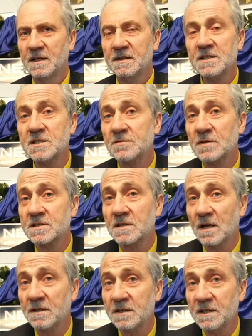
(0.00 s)
This was
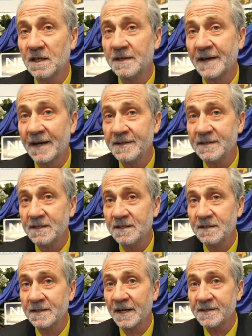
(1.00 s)
until
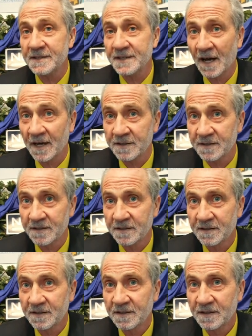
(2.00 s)
1999.
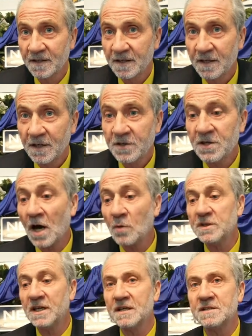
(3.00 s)

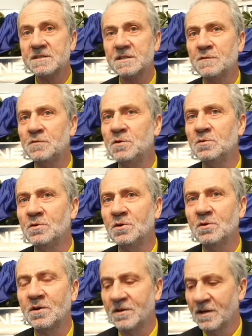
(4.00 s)
Nowadays, if you
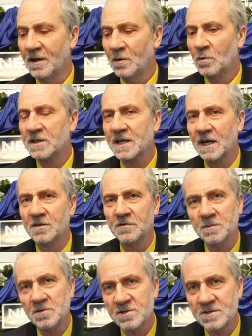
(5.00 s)
look, what kind of
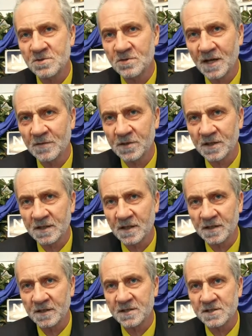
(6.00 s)
images you have
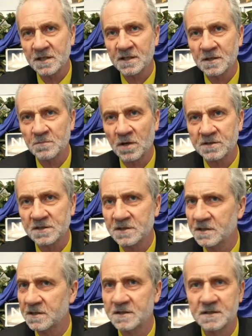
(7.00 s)
on a cigarette box
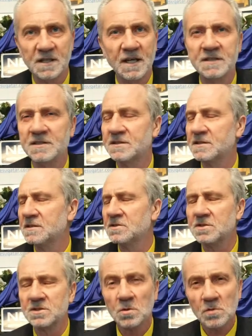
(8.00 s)
is this? It is
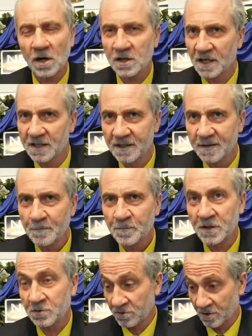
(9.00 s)
so ugly
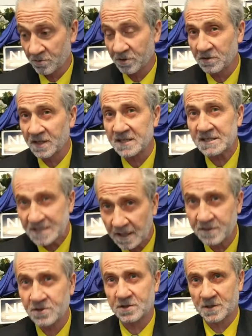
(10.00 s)
that you are going to get
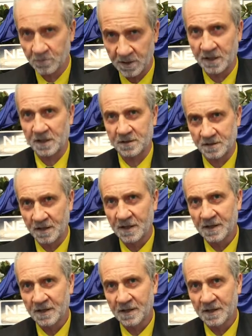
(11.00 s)
sick just looking at the